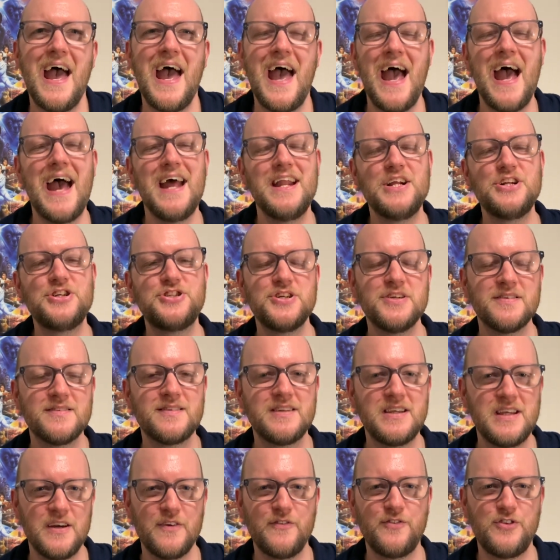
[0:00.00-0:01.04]
And it just
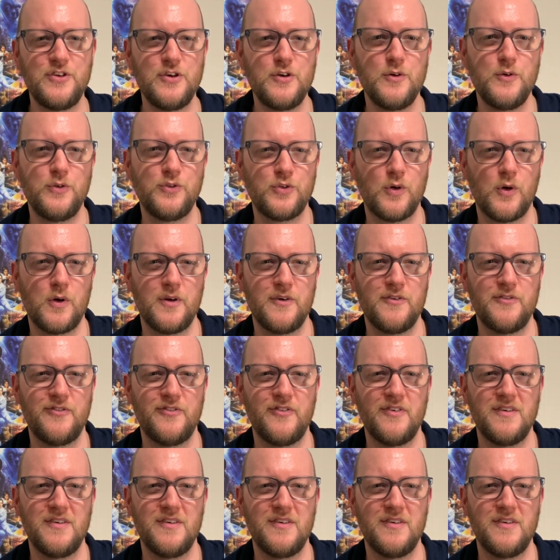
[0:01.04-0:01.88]
gives you sort of